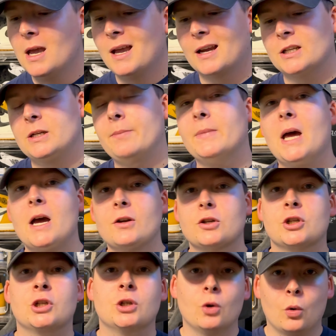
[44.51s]
because I'm not
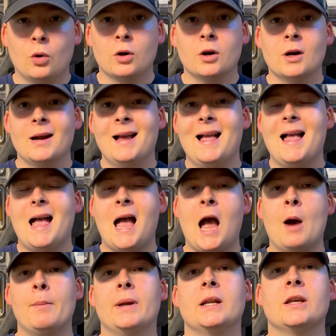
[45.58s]
sure
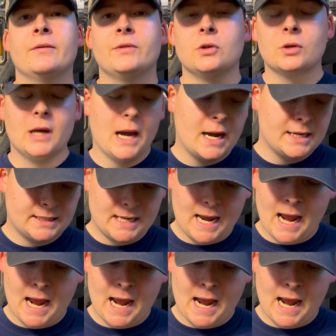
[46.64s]
how many of you guys